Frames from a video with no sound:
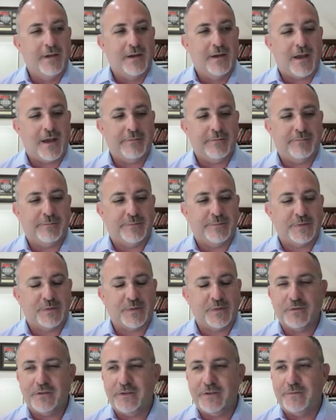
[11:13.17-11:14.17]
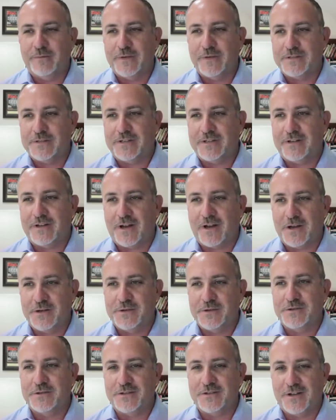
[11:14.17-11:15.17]
I've certainly visited
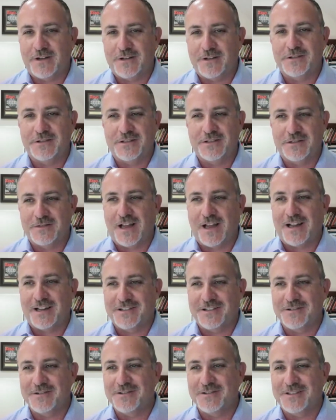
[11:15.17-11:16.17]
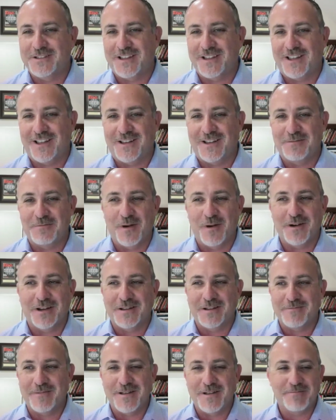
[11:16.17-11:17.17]
hundreds and hundreds of doctors
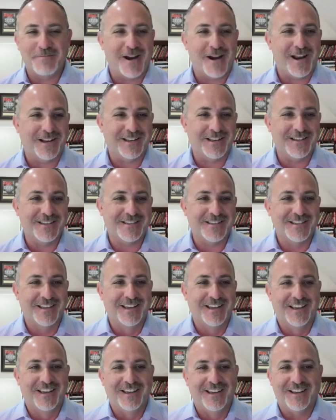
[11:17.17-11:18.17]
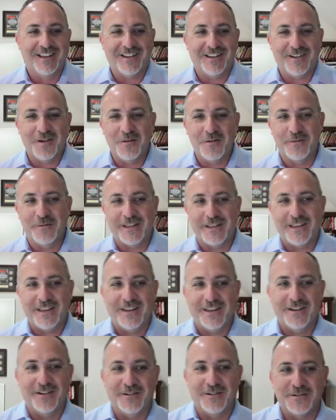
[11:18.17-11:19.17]
marketing my practice over the
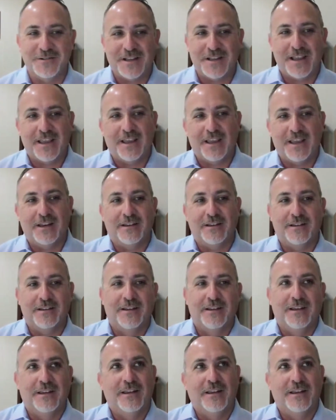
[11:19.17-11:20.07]
years, and